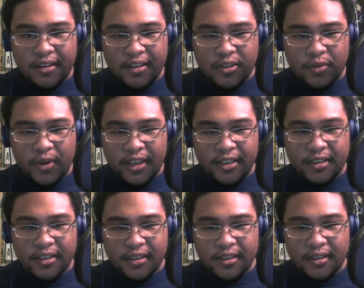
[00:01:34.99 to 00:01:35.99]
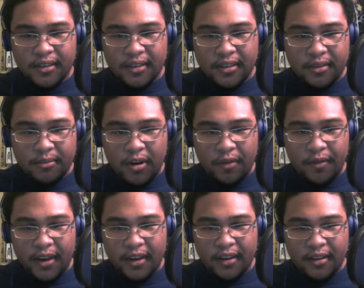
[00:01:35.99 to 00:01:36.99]
Sweet.
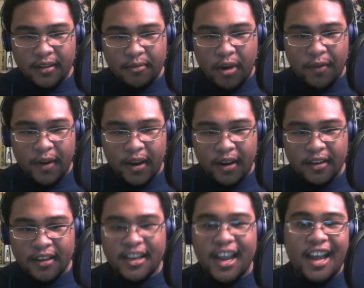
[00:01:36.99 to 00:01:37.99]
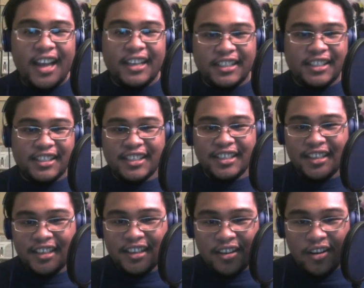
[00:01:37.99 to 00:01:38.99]
Parfait. Parfait. Yes!
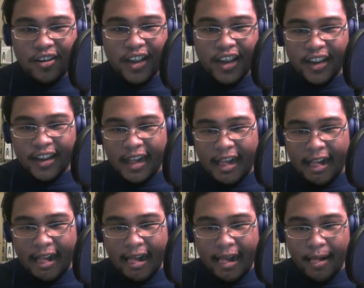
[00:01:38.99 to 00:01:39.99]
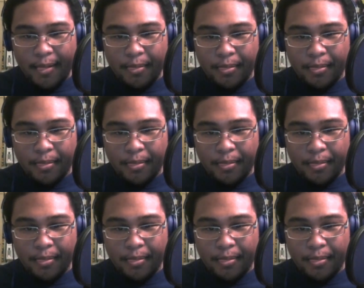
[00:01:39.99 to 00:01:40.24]
Okay. Papa.